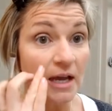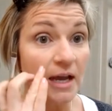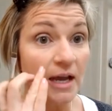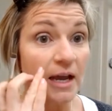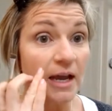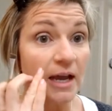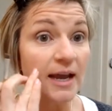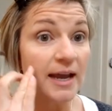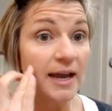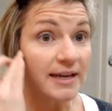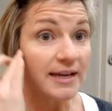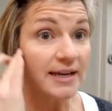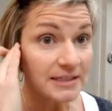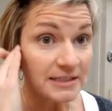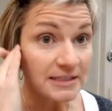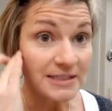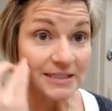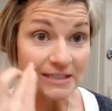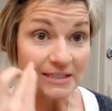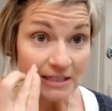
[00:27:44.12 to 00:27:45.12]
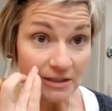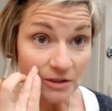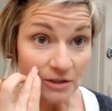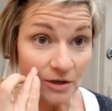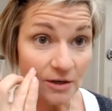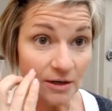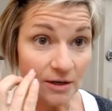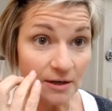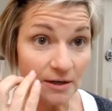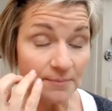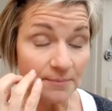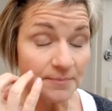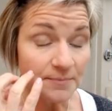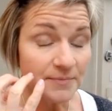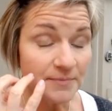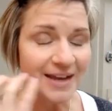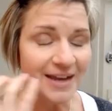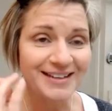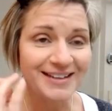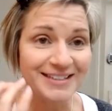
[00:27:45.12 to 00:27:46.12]
a concealer,
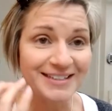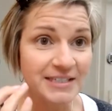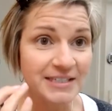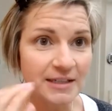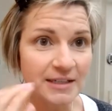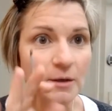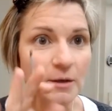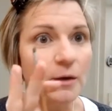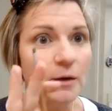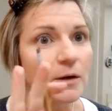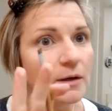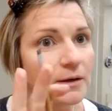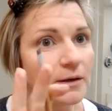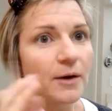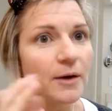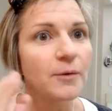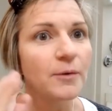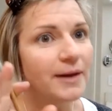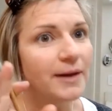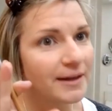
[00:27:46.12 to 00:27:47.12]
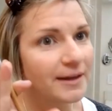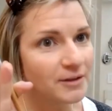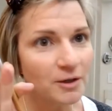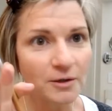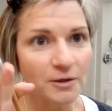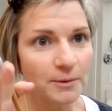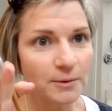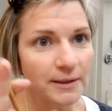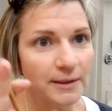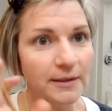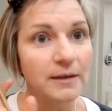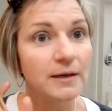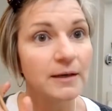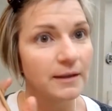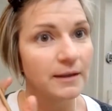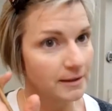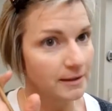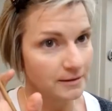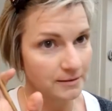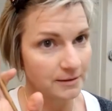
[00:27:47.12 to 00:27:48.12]
not concealer, no, not Dark One. That
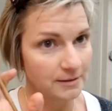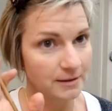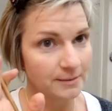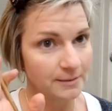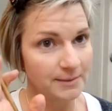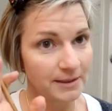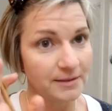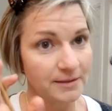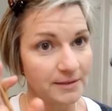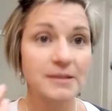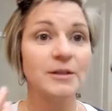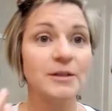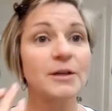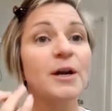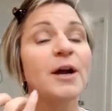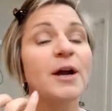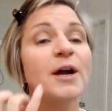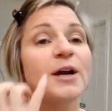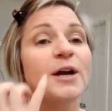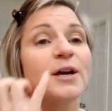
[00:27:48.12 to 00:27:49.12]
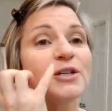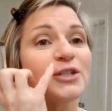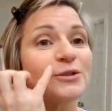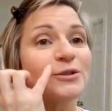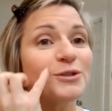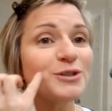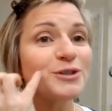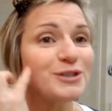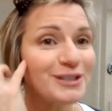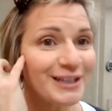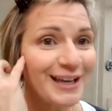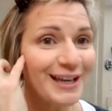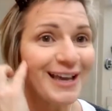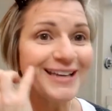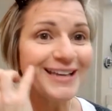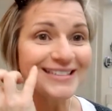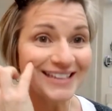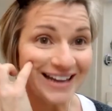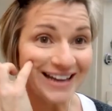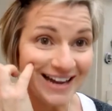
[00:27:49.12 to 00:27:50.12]
is not gonna be a concealer. She was using it as a
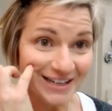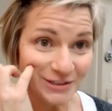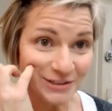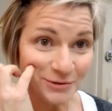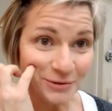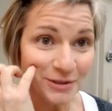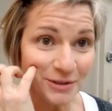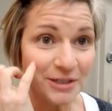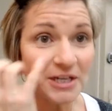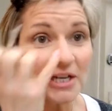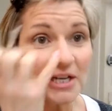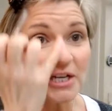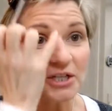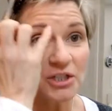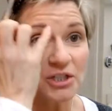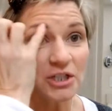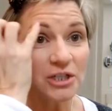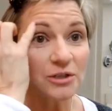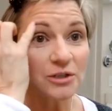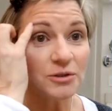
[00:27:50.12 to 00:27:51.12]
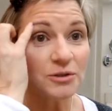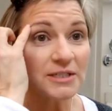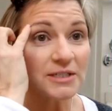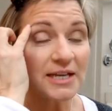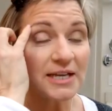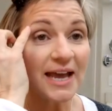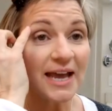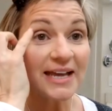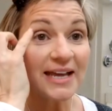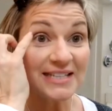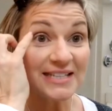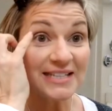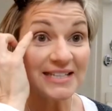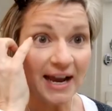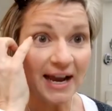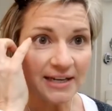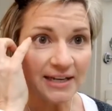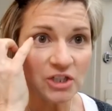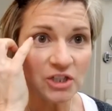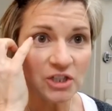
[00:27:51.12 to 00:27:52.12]
contour. She used it as an
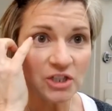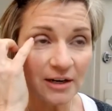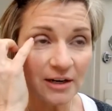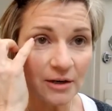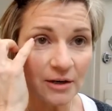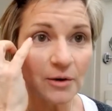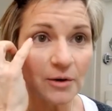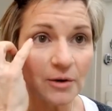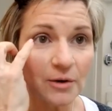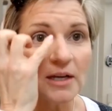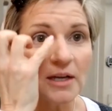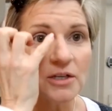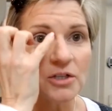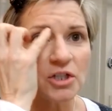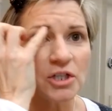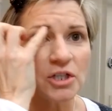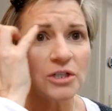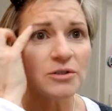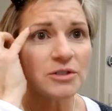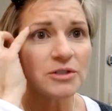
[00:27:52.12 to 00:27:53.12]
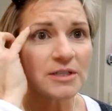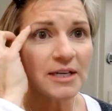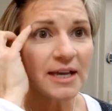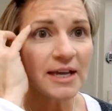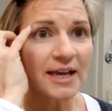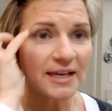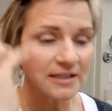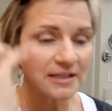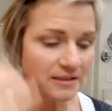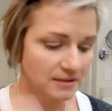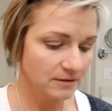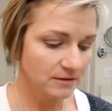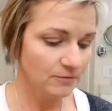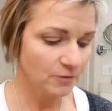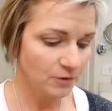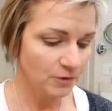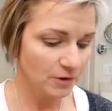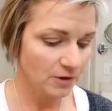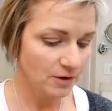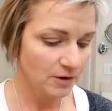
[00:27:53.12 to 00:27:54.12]
eyeshadow. She used it as for
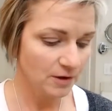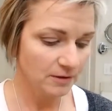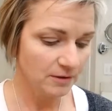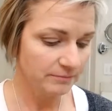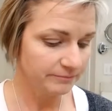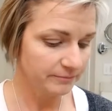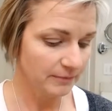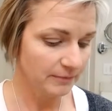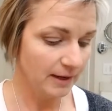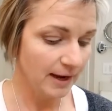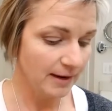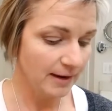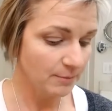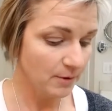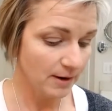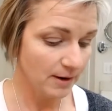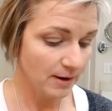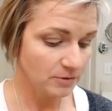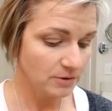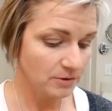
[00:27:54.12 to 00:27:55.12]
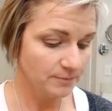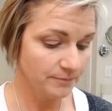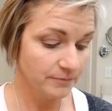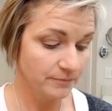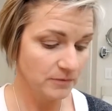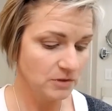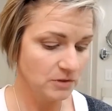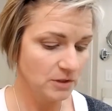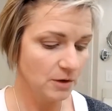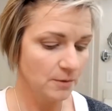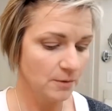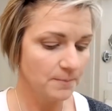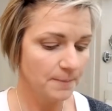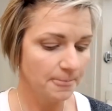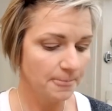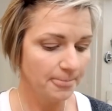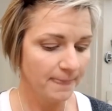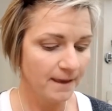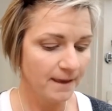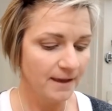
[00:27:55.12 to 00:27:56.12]
her eyebrows. So
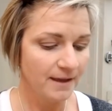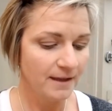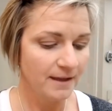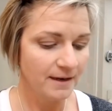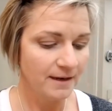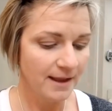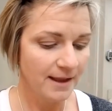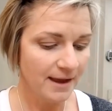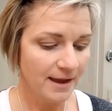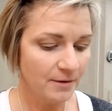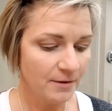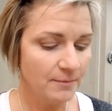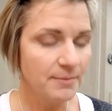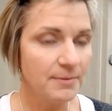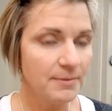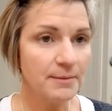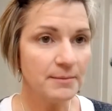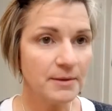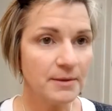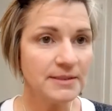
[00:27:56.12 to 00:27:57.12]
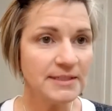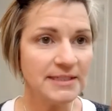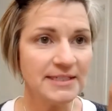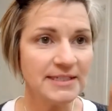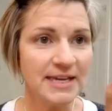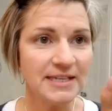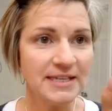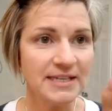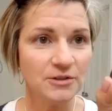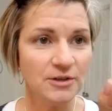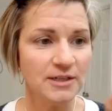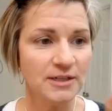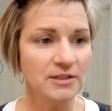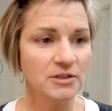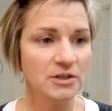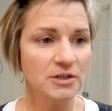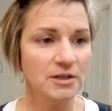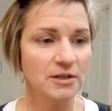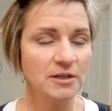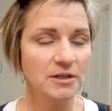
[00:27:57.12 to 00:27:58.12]
now the multitasker in
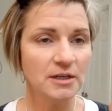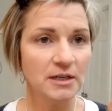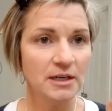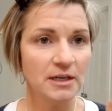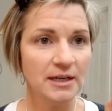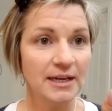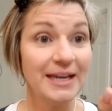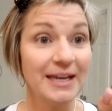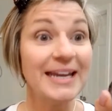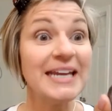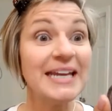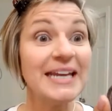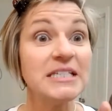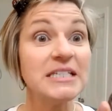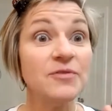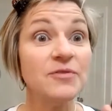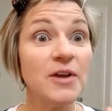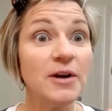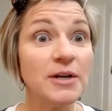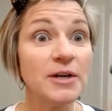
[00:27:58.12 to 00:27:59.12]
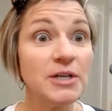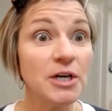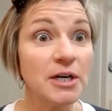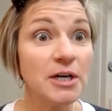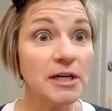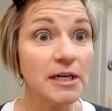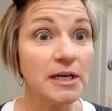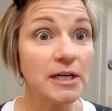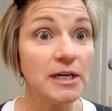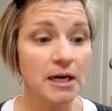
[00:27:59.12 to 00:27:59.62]
dark is very dark,